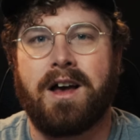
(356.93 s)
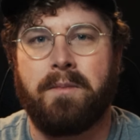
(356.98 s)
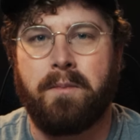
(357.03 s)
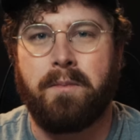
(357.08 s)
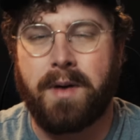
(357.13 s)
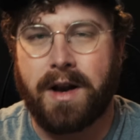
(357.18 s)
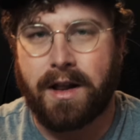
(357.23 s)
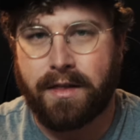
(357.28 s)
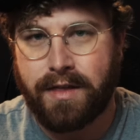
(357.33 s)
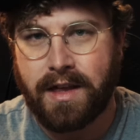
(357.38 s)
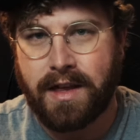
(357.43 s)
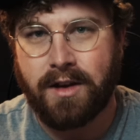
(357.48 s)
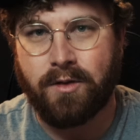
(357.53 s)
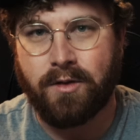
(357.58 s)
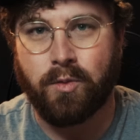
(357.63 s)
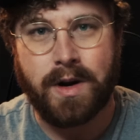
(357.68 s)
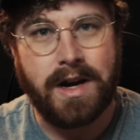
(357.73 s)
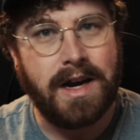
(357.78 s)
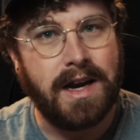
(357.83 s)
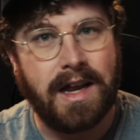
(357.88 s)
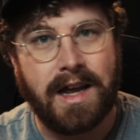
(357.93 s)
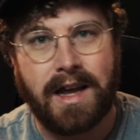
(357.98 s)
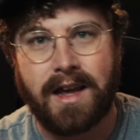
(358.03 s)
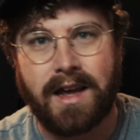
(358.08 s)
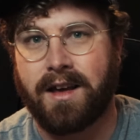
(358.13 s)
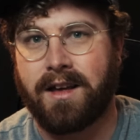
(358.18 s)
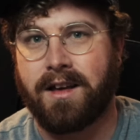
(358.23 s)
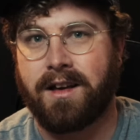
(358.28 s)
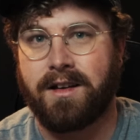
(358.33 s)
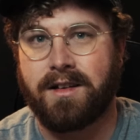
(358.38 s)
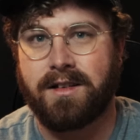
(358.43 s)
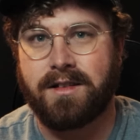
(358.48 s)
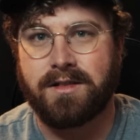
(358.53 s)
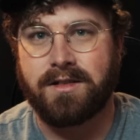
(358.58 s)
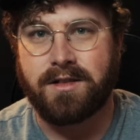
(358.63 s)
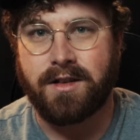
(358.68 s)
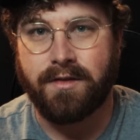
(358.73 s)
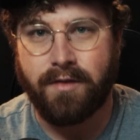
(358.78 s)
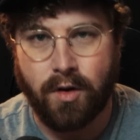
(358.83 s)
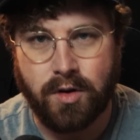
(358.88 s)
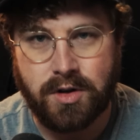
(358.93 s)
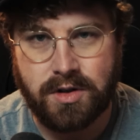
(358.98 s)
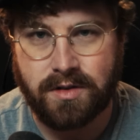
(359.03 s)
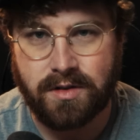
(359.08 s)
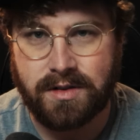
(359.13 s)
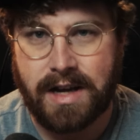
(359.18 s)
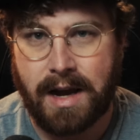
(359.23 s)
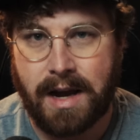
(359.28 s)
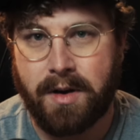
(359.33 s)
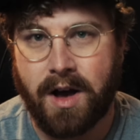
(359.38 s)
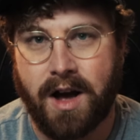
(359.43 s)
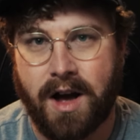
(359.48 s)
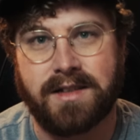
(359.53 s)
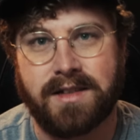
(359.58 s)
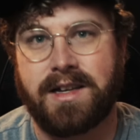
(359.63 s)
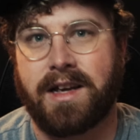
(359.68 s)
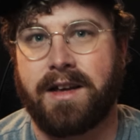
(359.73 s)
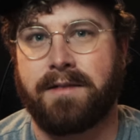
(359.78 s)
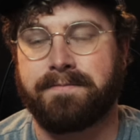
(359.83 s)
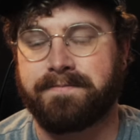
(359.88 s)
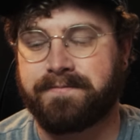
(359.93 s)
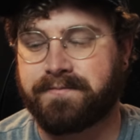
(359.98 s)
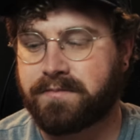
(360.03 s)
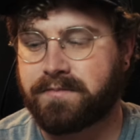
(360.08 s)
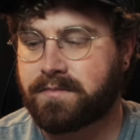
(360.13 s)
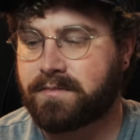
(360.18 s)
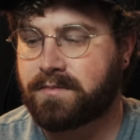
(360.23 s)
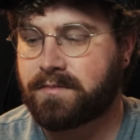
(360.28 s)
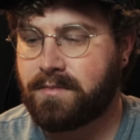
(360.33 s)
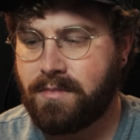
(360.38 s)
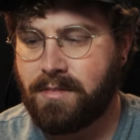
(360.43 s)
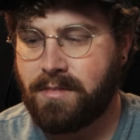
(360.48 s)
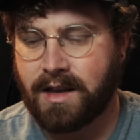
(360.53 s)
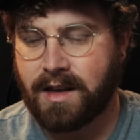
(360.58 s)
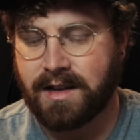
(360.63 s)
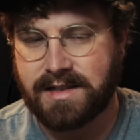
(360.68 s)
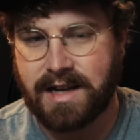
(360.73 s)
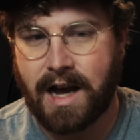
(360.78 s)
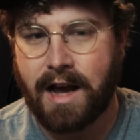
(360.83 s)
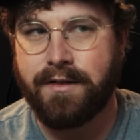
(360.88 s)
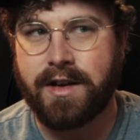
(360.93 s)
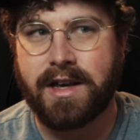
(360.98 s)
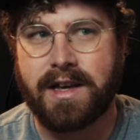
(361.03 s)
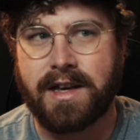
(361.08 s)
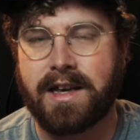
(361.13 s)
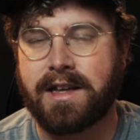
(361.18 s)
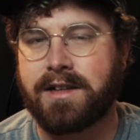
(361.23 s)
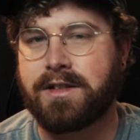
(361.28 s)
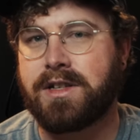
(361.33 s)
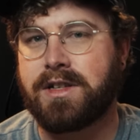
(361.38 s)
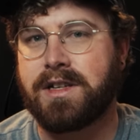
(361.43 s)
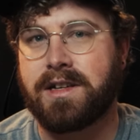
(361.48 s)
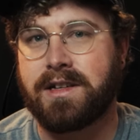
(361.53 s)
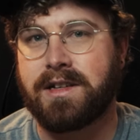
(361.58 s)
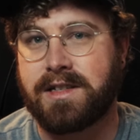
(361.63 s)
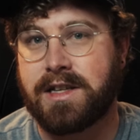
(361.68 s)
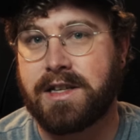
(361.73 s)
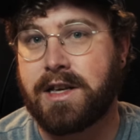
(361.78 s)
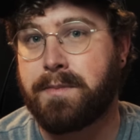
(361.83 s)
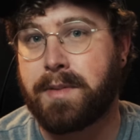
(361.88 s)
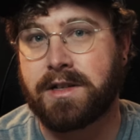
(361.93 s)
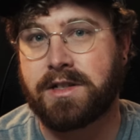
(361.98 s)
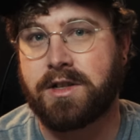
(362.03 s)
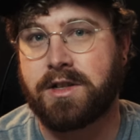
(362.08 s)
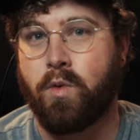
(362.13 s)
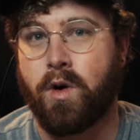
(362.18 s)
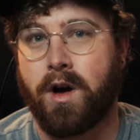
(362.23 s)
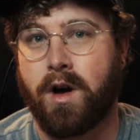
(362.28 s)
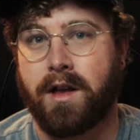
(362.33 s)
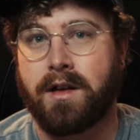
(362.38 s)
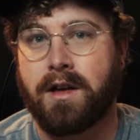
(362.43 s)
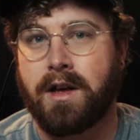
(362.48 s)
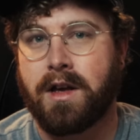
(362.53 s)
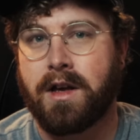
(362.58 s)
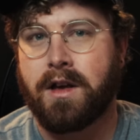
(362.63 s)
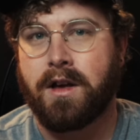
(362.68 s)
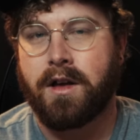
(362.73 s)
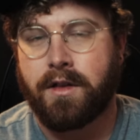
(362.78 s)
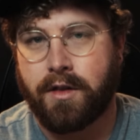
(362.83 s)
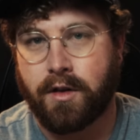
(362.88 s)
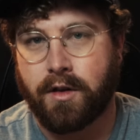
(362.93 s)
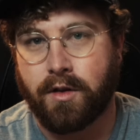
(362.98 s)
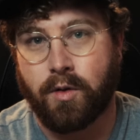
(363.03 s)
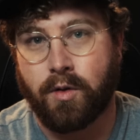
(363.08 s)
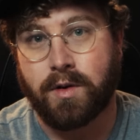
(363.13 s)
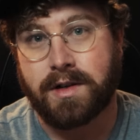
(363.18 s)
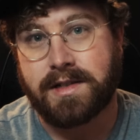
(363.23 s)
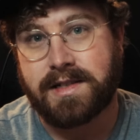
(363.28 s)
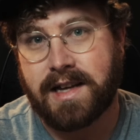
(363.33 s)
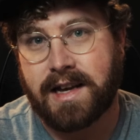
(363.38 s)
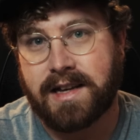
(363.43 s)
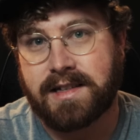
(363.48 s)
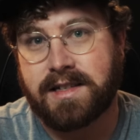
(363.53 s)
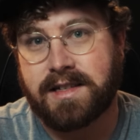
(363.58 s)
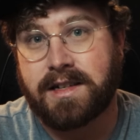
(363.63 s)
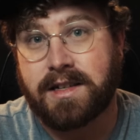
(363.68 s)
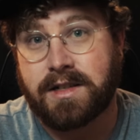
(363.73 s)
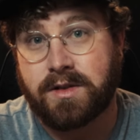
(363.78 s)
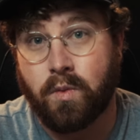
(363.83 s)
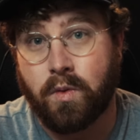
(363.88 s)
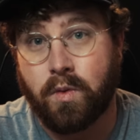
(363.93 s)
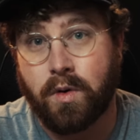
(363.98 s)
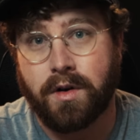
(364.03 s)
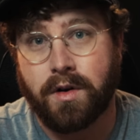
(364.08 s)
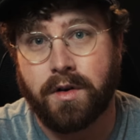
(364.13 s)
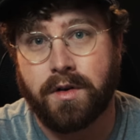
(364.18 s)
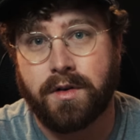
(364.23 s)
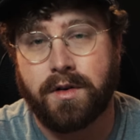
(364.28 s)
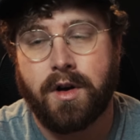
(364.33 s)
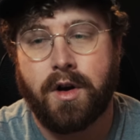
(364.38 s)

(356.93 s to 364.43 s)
But I think reading devotional type content, diving into deep into what the Lord says in His Word,